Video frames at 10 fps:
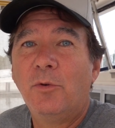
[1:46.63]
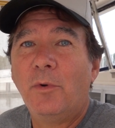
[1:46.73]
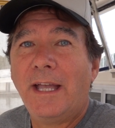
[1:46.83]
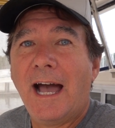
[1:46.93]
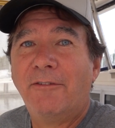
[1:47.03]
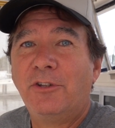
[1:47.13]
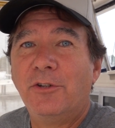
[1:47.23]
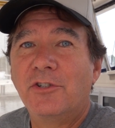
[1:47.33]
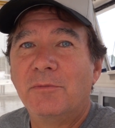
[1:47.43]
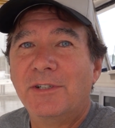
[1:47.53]
we have to
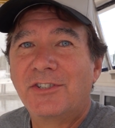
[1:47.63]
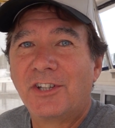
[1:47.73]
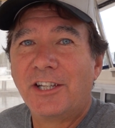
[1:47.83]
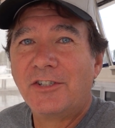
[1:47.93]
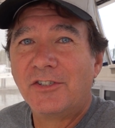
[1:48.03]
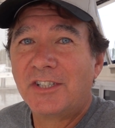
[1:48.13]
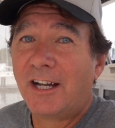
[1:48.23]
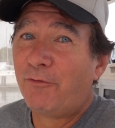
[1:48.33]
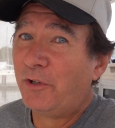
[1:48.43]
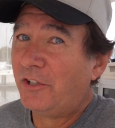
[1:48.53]
do some installation
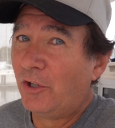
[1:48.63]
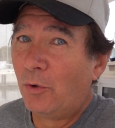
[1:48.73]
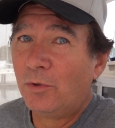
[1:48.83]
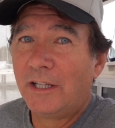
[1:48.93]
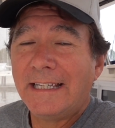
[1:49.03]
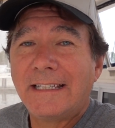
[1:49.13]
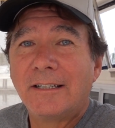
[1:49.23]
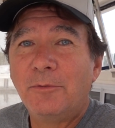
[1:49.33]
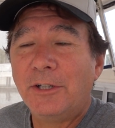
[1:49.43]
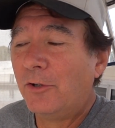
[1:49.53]
stuff we don't like.
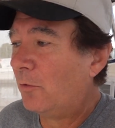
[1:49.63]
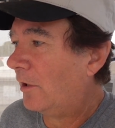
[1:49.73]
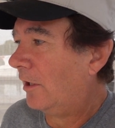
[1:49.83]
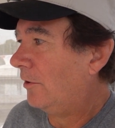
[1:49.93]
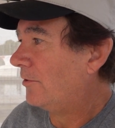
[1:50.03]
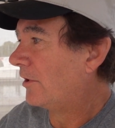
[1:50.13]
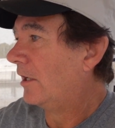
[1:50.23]
We don't want to lose